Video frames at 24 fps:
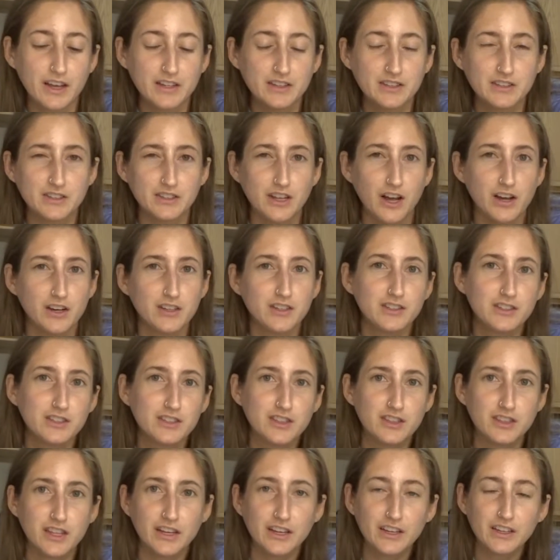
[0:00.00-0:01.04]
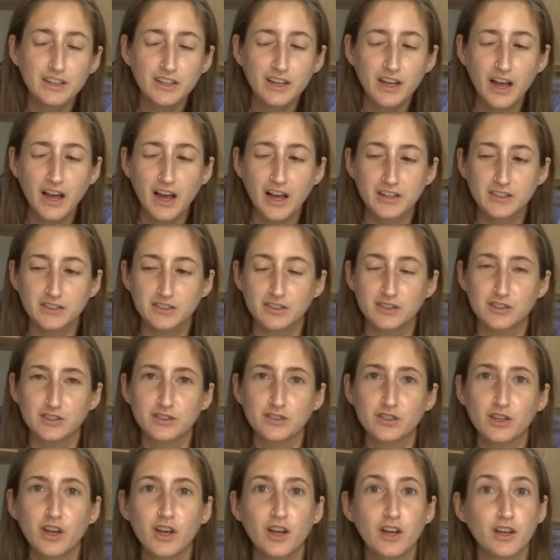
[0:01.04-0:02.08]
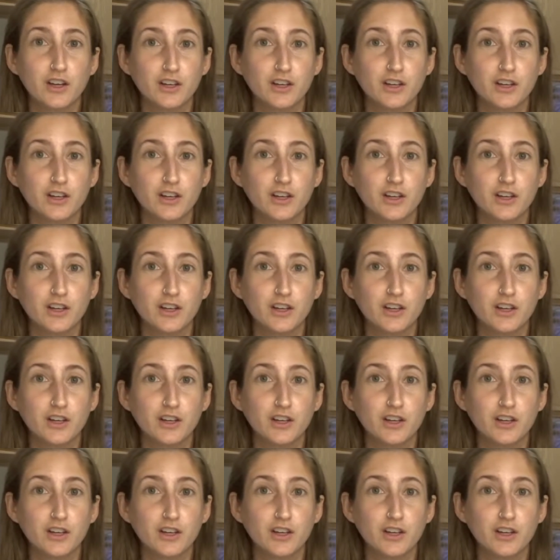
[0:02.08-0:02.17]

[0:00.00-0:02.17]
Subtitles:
It's not as thick as it's